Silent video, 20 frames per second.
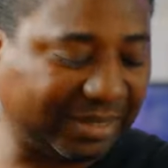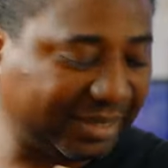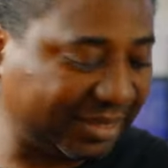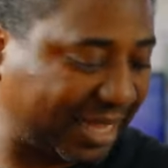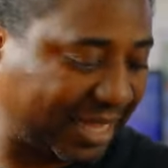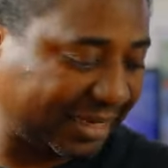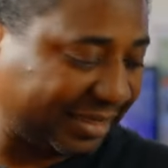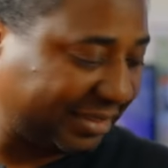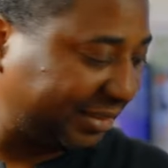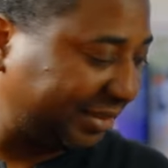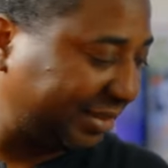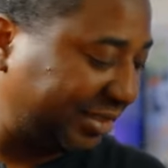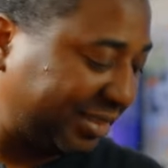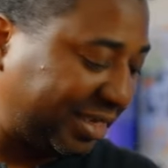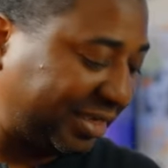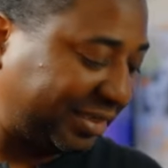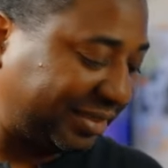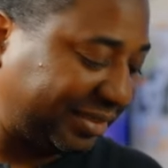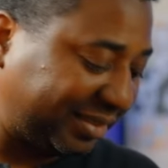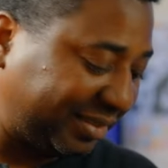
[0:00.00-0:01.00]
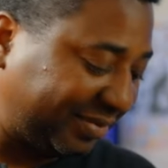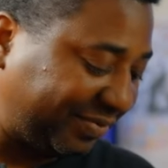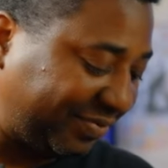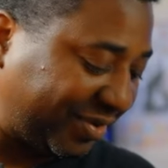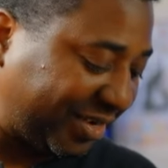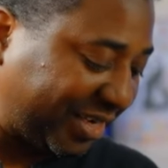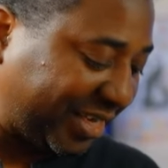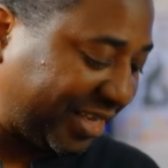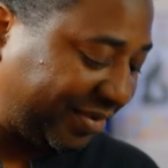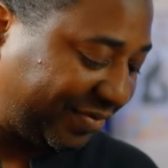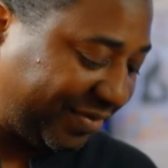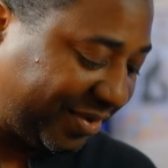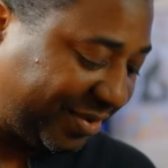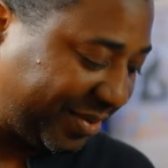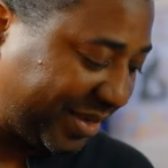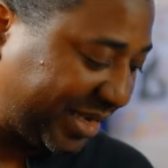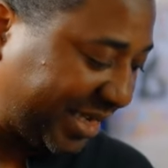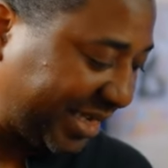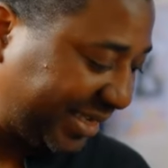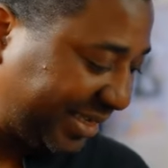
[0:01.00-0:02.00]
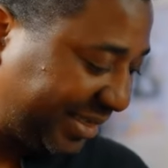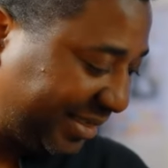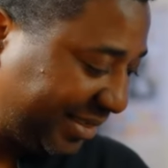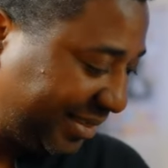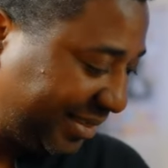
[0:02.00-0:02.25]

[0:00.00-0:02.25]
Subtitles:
That is not for giveaway.